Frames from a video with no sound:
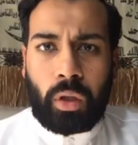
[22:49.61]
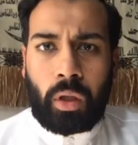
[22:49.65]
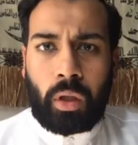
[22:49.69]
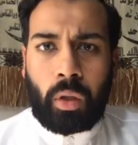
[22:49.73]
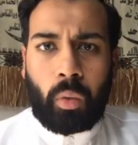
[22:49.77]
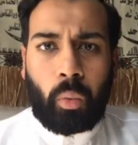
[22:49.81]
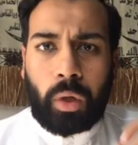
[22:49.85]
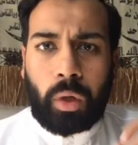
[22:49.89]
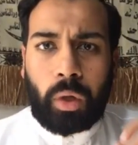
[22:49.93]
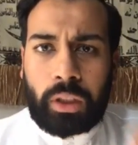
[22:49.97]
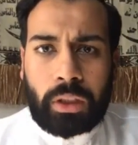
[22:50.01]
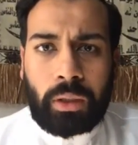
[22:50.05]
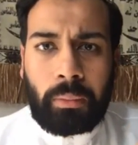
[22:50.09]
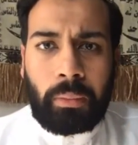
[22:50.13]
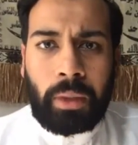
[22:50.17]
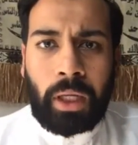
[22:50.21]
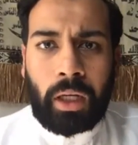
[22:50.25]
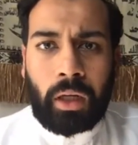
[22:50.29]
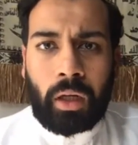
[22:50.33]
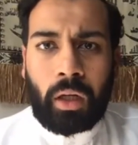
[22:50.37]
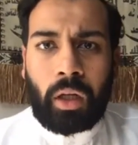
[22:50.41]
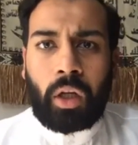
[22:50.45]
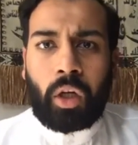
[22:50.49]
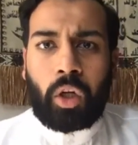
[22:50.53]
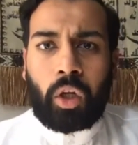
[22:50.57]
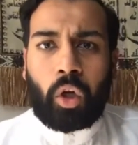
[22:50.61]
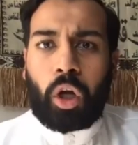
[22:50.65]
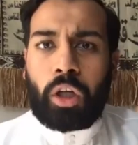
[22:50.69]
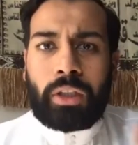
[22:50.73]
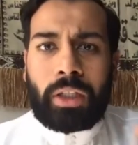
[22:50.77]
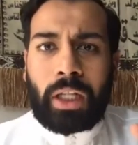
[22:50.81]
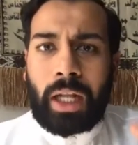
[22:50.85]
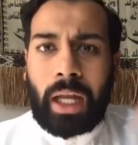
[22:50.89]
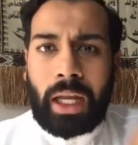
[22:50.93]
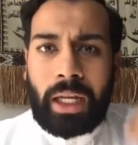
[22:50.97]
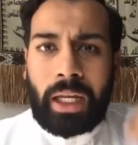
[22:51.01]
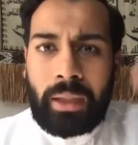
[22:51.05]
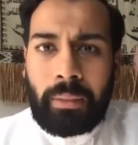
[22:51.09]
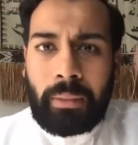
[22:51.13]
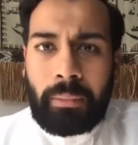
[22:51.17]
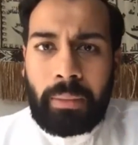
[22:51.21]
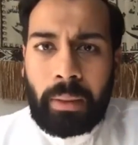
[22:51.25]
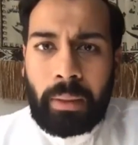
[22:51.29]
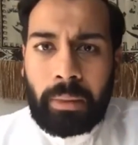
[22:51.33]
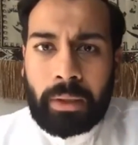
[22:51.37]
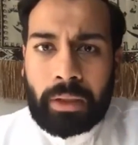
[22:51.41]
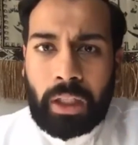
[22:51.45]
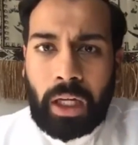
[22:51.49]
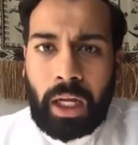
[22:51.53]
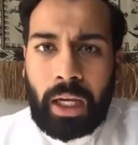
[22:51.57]
What does it mean? Not that Ali ibn
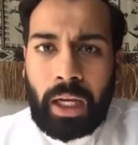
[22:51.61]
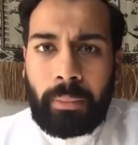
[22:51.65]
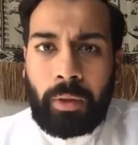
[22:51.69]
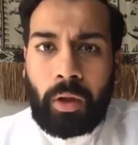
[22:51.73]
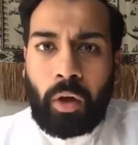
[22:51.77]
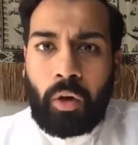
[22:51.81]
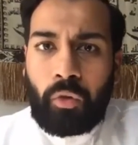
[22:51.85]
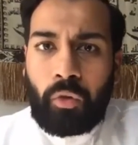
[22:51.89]
Abi Talib